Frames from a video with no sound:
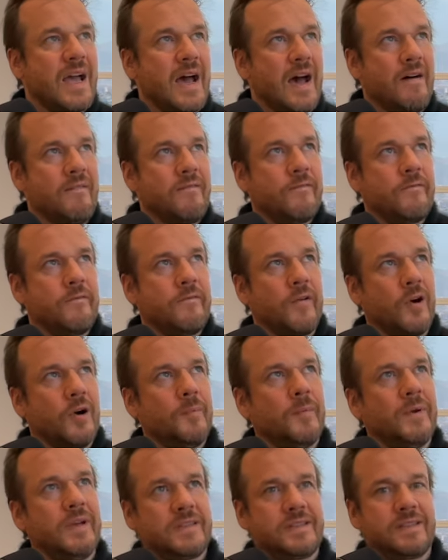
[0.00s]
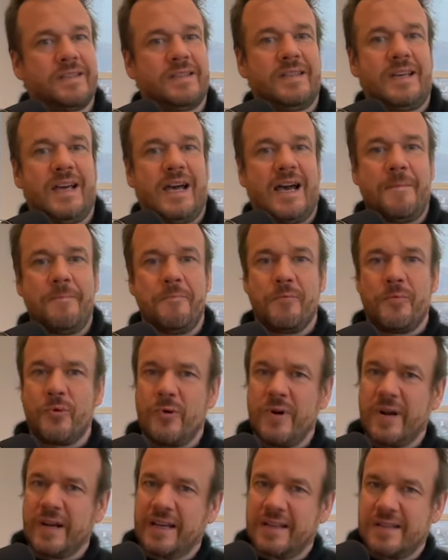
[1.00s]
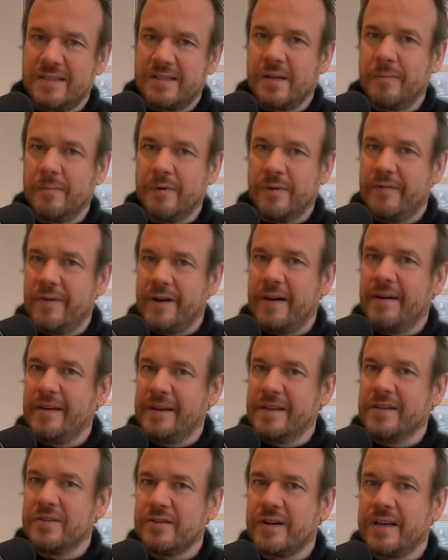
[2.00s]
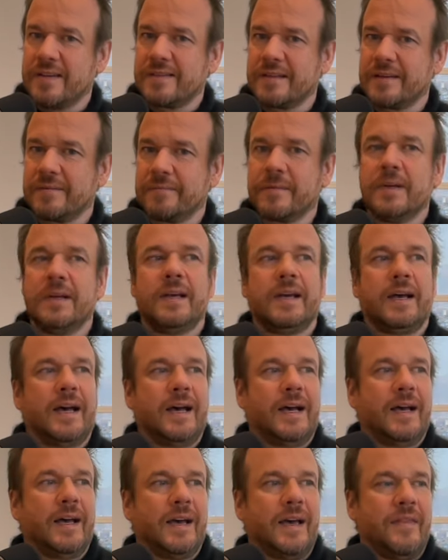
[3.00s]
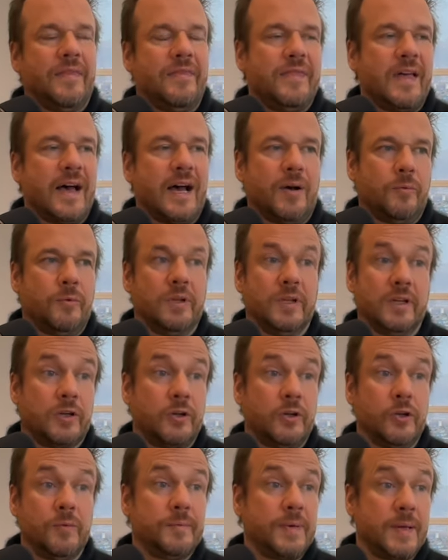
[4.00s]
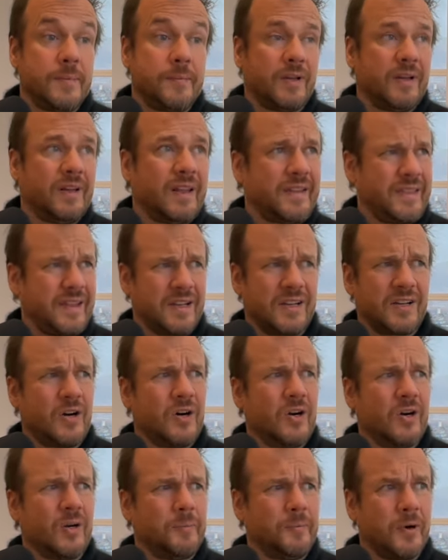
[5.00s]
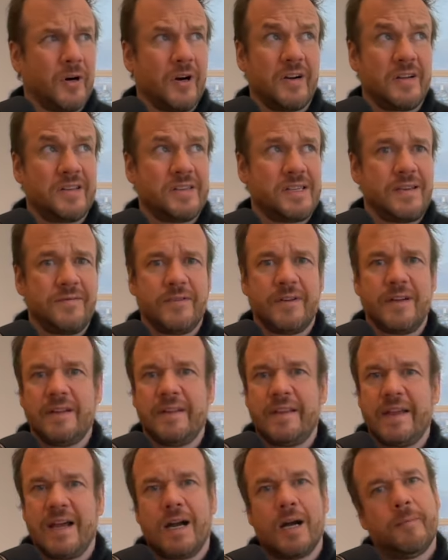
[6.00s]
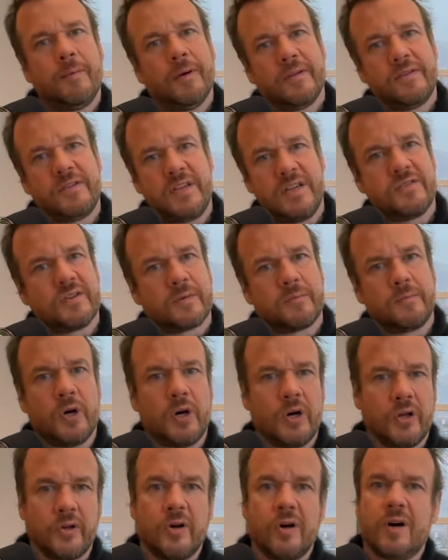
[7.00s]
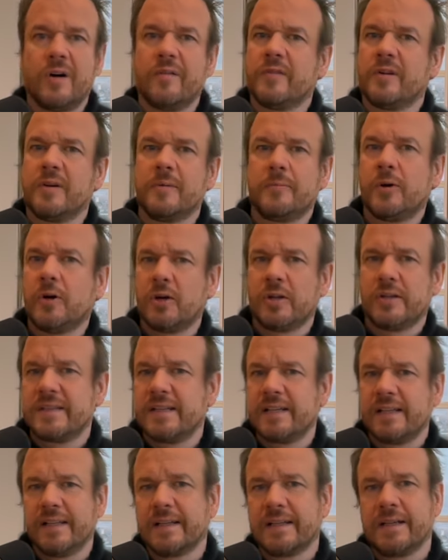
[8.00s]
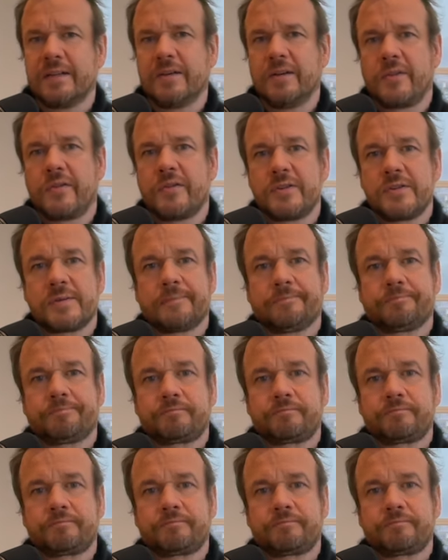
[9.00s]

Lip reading: affirm it and bring it somewhere very interesting. And that will include people, I think Karl Barth is even in there, but Dietrich Bonhoeffer, Paul Tillich and others.